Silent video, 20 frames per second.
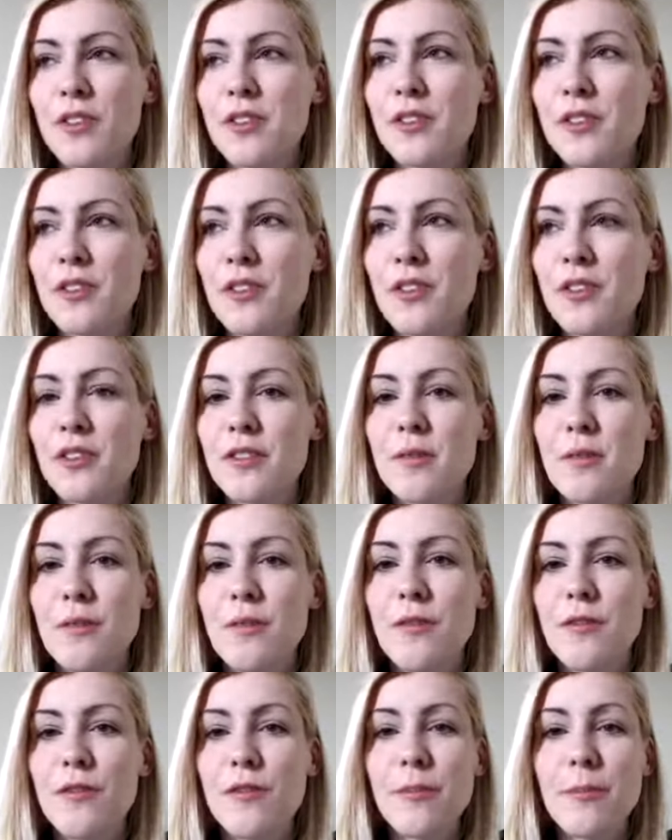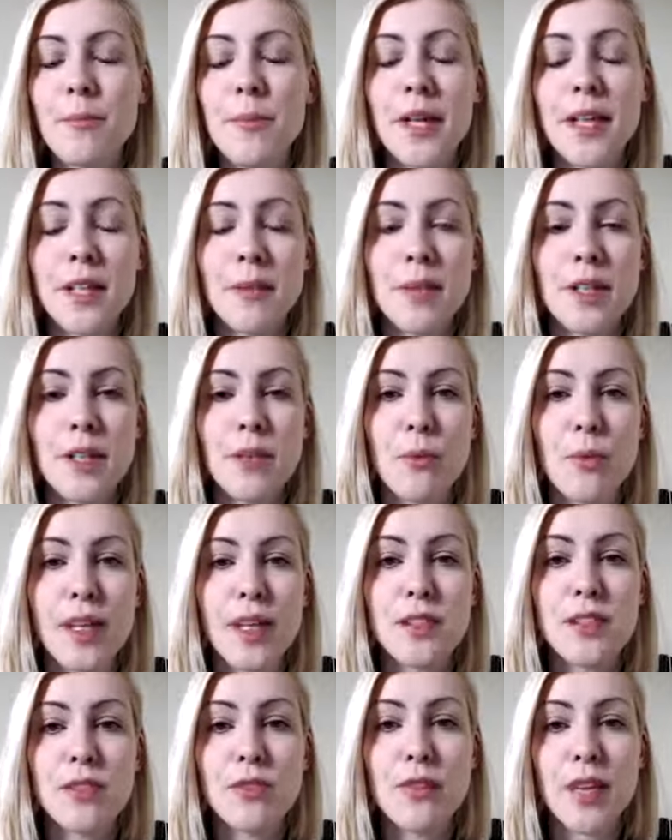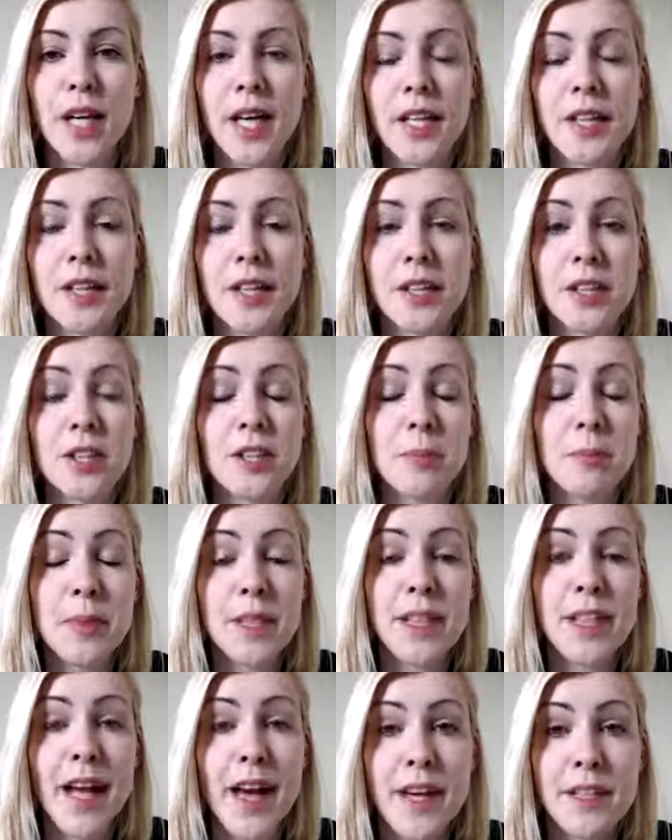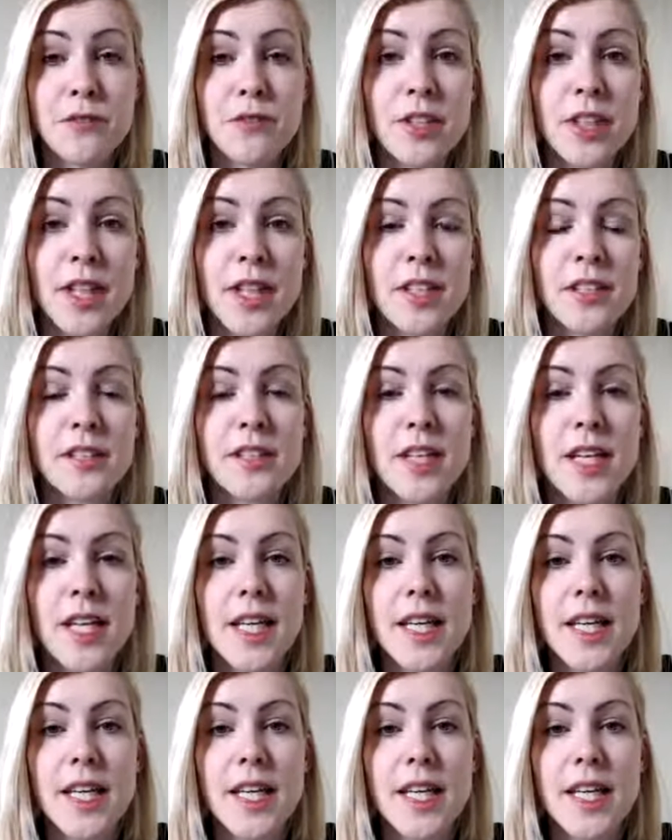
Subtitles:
So there are many, many ways to actually be an advocate